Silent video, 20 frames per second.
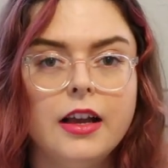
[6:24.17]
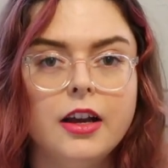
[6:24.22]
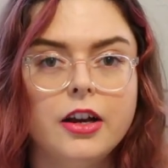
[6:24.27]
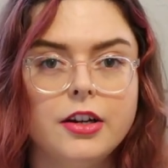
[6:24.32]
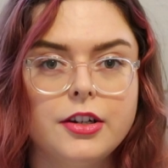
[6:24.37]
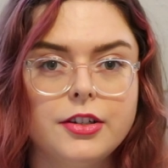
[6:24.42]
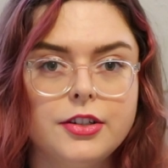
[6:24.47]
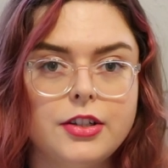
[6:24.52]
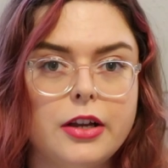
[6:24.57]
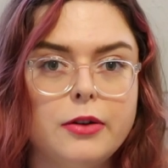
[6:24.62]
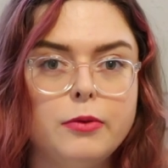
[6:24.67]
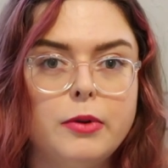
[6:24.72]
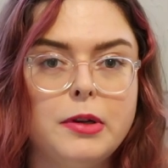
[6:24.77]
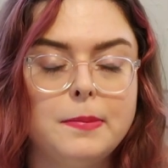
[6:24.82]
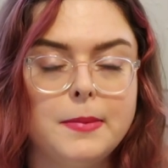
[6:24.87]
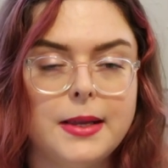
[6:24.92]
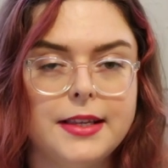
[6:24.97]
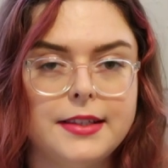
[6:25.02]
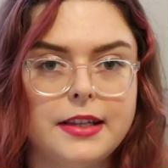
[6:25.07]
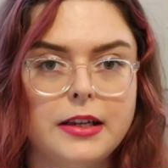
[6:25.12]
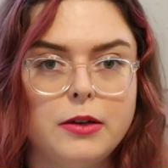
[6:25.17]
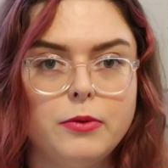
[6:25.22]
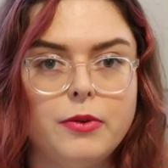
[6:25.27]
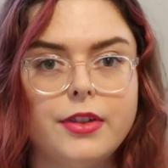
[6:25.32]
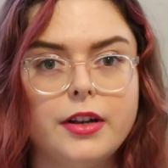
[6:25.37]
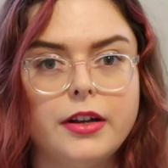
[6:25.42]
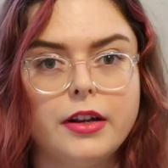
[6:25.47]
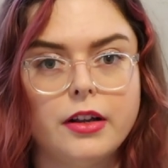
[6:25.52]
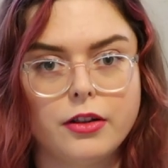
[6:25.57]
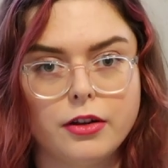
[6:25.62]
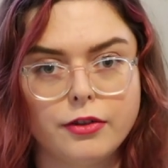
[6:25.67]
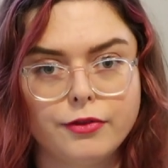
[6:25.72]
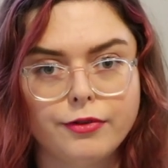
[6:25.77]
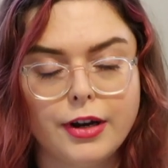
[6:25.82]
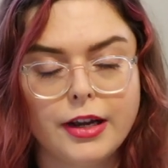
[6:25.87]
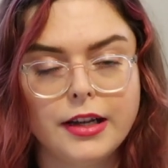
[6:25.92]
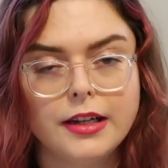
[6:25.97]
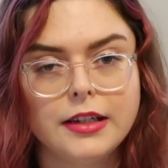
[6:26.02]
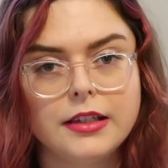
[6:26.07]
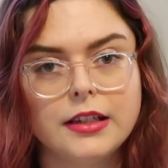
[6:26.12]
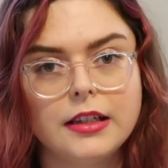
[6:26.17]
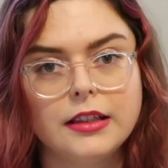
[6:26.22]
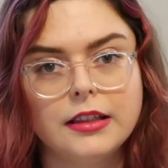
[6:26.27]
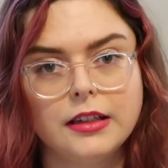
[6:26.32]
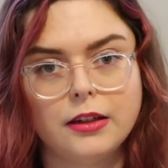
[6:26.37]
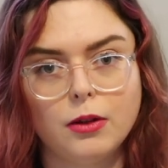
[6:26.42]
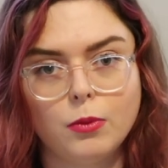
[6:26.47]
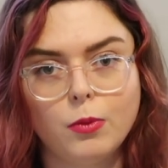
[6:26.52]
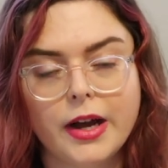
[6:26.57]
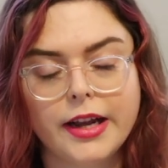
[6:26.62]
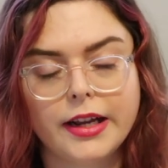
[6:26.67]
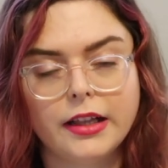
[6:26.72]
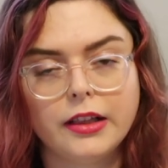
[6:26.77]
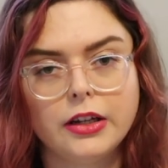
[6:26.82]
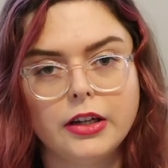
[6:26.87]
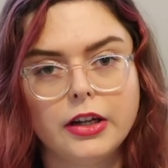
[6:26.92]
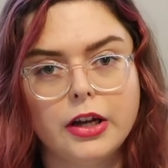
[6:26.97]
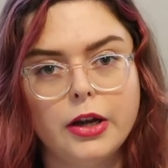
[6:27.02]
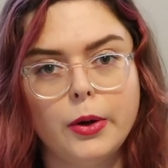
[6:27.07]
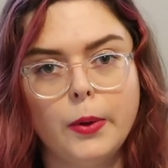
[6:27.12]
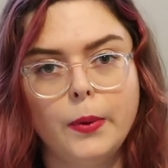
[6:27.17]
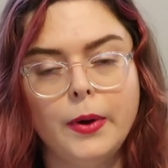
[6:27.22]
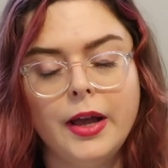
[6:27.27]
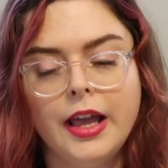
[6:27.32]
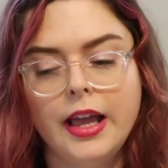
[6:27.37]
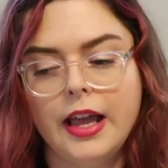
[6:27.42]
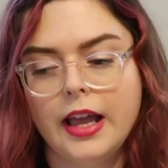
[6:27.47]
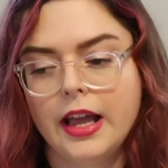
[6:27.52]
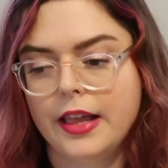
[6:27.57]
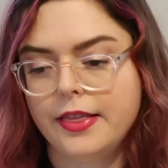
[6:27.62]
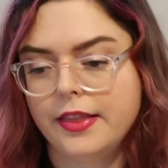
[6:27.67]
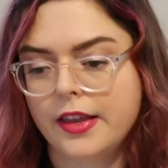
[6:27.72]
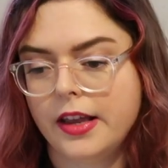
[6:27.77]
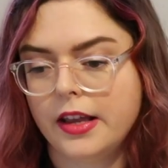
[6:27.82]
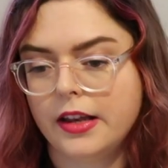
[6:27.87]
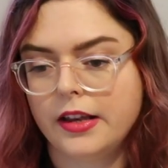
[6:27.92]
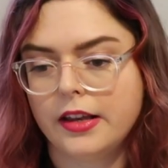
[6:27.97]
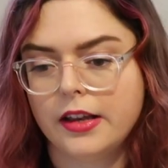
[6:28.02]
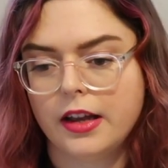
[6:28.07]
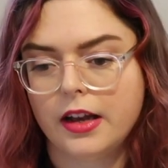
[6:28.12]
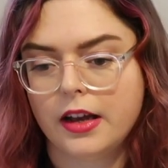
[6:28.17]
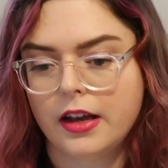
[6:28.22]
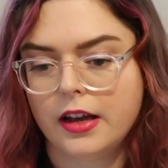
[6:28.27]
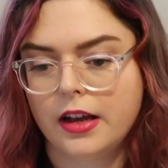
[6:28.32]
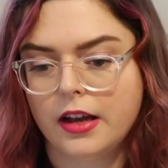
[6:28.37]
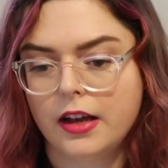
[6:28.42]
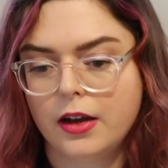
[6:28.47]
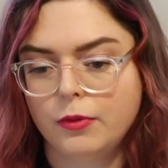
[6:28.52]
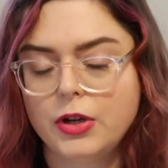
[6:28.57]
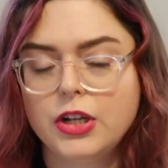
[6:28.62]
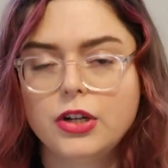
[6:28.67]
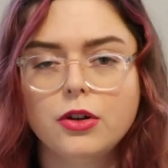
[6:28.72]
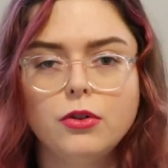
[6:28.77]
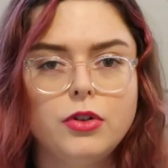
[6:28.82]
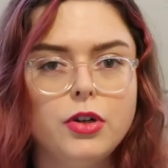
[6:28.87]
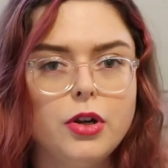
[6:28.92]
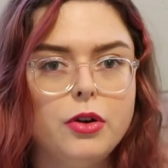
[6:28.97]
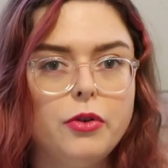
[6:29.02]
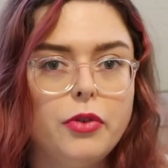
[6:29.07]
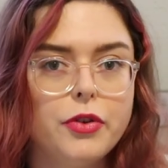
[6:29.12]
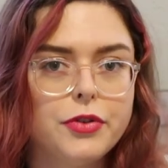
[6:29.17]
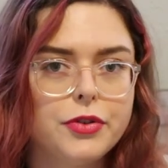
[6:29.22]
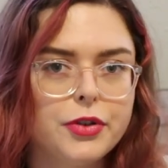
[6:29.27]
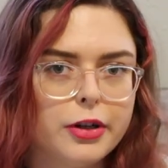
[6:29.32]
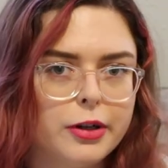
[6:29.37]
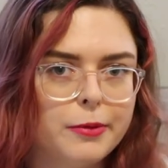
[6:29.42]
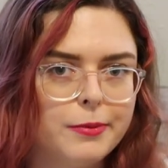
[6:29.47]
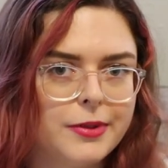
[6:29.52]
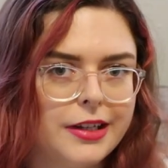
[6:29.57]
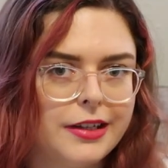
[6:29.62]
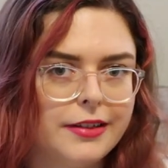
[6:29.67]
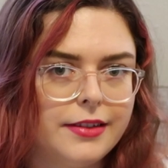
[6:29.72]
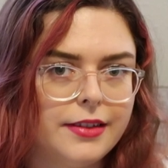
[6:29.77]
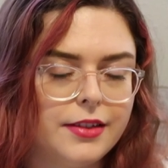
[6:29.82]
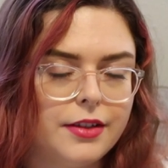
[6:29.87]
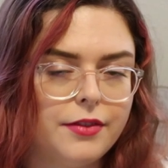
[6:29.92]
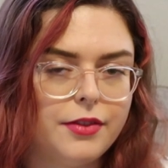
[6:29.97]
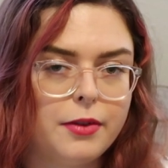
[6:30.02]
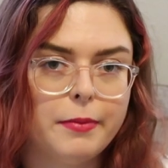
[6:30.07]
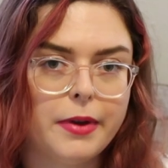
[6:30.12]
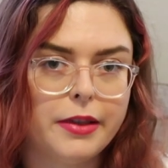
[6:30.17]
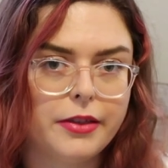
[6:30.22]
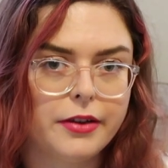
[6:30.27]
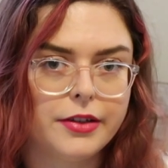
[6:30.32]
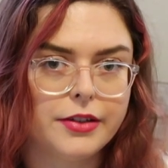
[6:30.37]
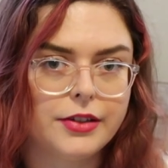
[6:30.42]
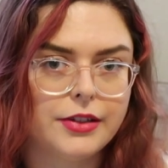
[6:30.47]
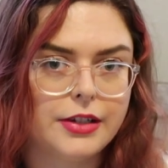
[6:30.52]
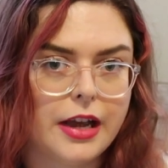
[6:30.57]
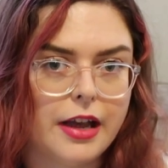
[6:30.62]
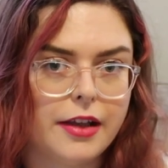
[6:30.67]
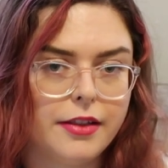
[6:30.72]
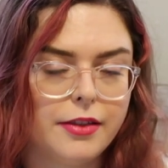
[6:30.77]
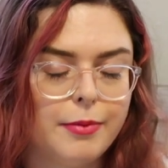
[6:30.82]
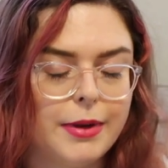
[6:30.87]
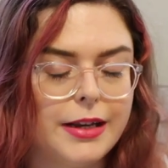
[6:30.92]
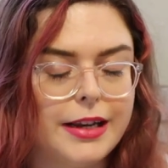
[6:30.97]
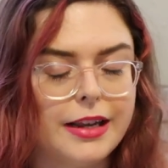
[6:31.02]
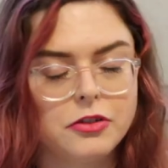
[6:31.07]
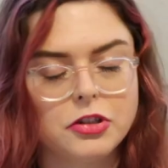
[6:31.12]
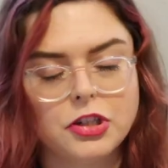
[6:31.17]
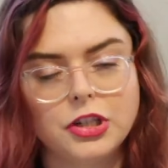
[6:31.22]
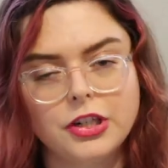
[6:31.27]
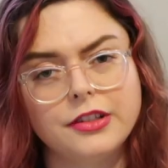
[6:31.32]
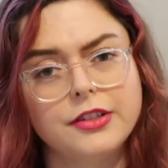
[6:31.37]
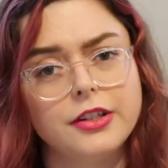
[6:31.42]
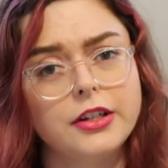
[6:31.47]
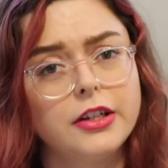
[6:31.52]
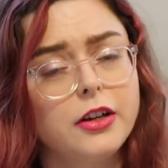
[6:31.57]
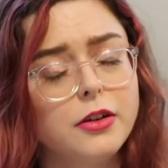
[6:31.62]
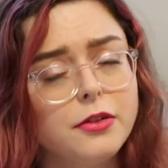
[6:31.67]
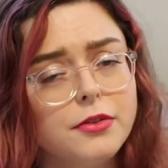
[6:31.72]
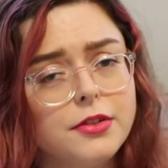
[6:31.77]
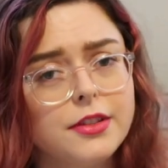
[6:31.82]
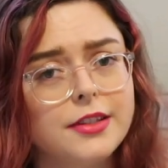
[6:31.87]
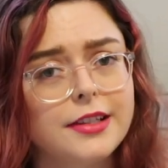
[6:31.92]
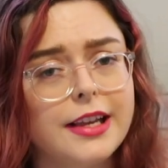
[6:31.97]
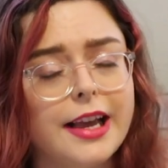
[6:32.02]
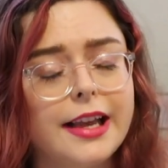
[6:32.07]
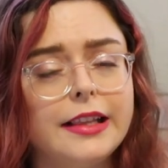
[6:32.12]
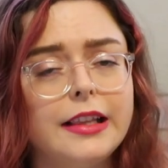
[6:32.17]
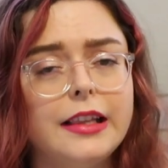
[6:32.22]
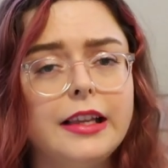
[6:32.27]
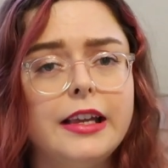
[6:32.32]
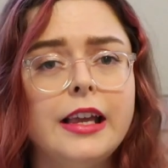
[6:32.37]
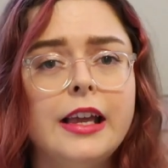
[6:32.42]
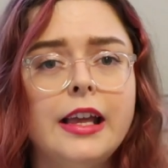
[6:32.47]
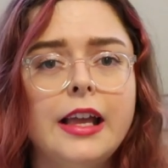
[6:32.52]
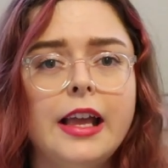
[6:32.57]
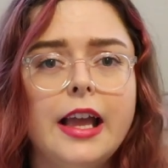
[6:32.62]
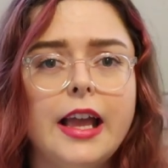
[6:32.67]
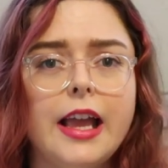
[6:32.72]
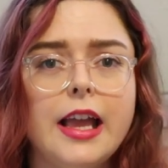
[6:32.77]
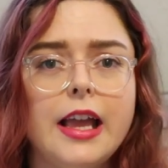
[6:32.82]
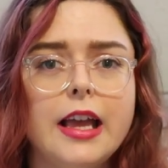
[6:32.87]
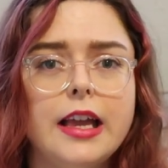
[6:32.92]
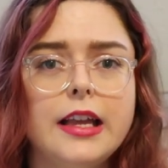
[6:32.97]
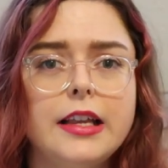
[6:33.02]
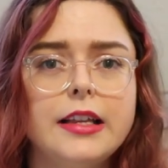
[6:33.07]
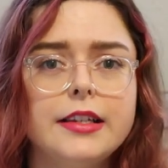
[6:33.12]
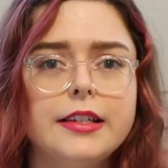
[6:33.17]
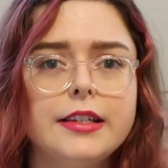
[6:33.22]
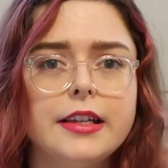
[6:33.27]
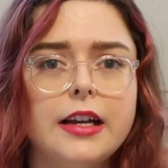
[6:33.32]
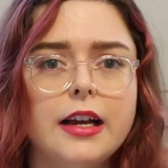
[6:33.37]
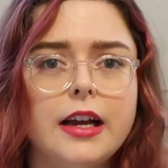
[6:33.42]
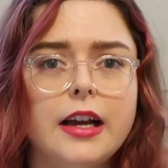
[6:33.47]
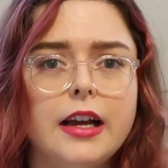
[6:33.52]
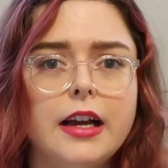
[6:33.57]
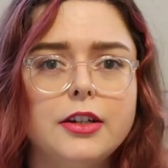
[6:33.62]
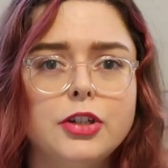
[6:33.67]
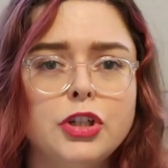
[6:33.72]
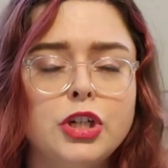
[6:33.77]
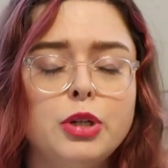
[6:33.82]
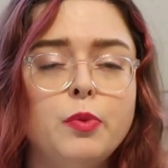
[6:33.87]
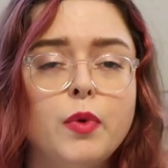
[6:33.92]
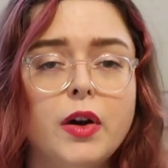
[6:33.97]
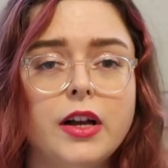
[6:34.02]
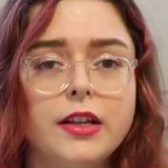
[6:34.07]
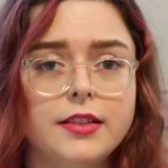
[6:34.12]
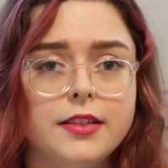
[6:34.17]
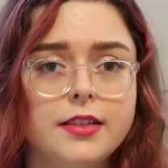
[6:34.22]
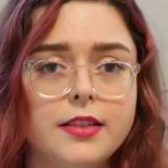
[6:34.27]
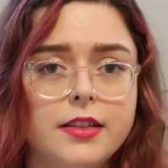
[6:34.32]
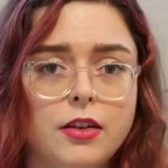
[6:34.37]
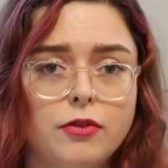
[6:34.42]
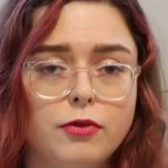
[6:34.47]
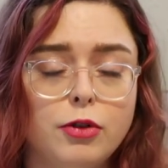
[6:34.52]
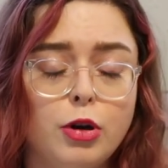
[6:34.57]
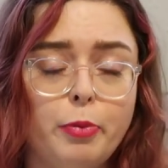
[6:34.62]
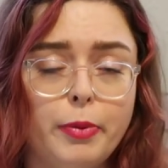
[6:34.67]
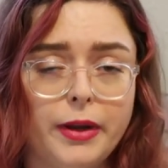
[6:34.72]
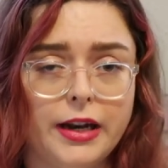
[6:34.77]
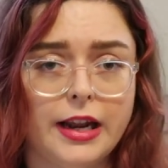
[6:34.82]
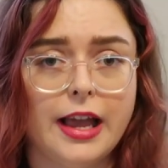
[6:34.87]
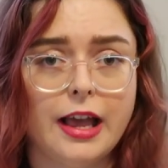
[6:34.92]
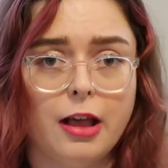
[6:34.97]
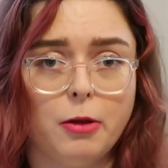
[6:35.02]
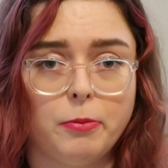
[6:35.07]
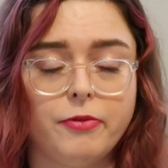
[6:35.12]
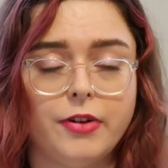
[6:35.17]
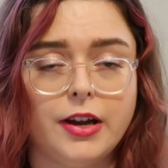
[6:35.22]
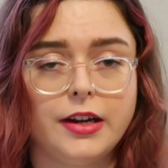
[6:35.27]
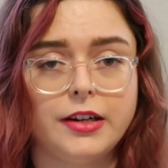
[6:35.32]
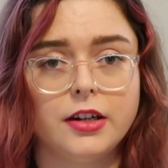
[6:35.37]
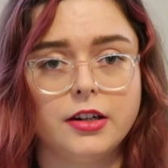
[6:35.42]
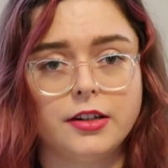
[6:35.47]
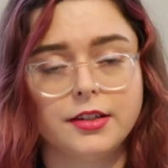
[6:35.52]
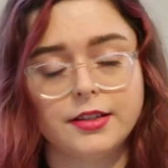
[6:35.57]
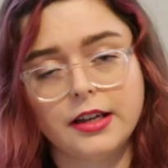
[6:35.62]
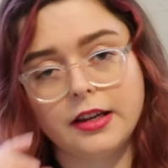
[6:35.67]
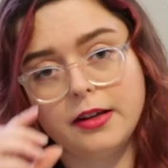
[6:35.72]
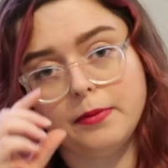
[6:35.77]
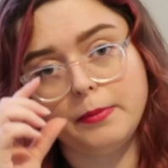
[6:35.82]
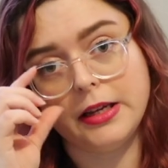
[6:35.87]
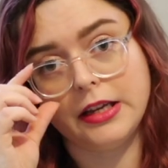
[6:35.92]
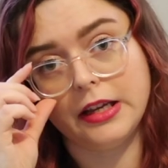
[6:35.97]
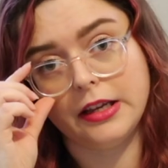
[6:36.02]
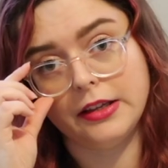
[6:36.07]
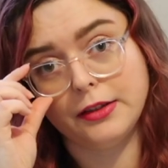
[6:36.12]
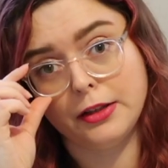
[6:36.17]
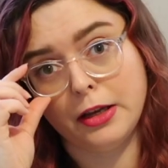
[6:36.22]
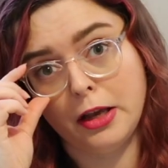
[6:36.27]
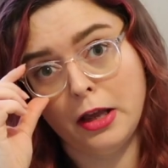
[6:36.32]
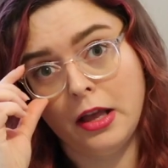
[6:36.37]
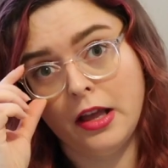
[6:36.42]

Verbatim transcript: Her son went missing with another friend a little while ago, and then uh, we don't know the circumstances of the mother's death, but now she's a ghost, sadly, and uh, she wants Ropa to help find her son because,